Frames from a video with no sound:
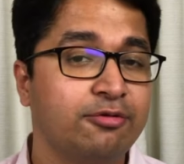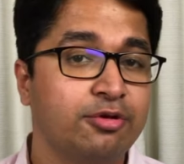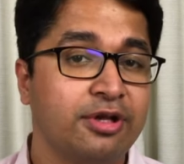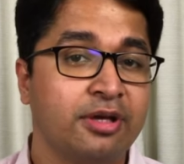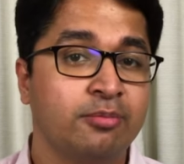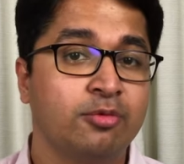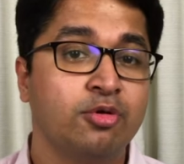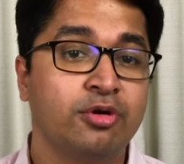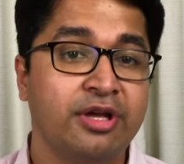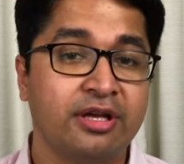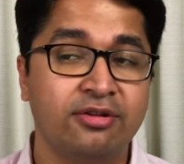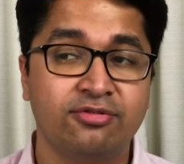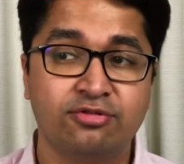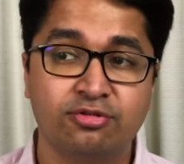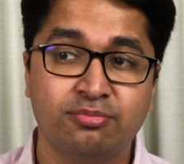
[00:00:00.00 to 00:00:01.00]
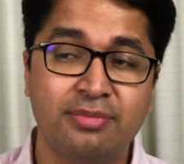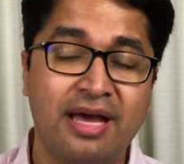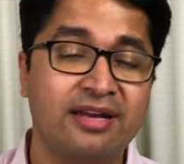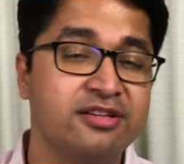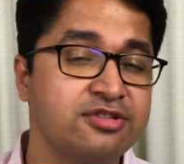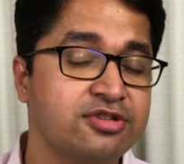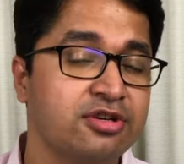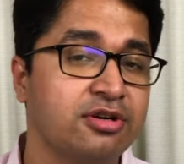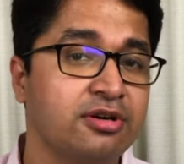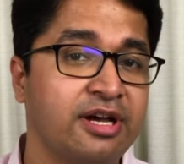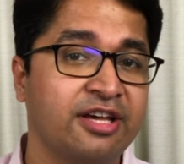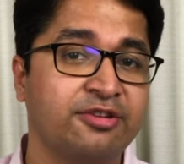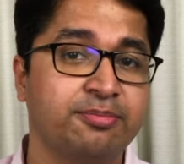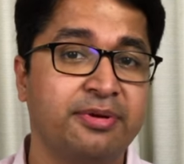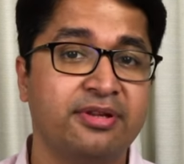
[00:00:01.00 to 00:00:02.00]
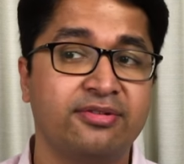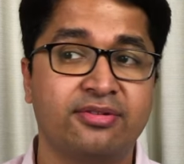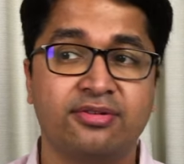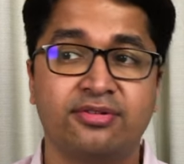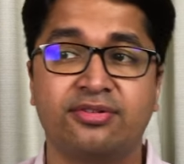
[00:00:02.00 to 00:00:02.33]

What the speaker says: keep going is to manage your expenses